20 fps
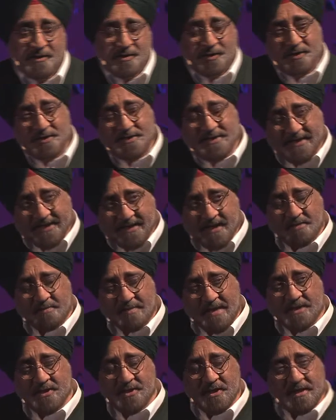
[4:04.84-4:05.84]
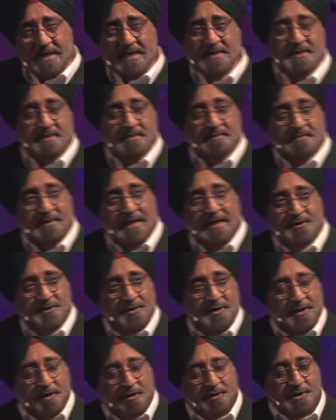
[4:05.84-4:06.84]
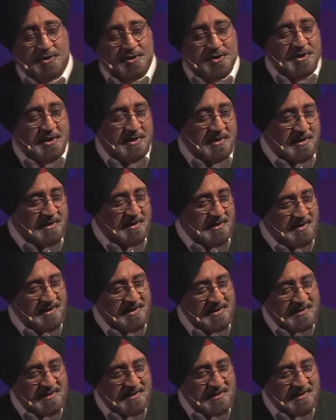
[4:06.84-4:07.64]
So the second major lesson, actually, on this journey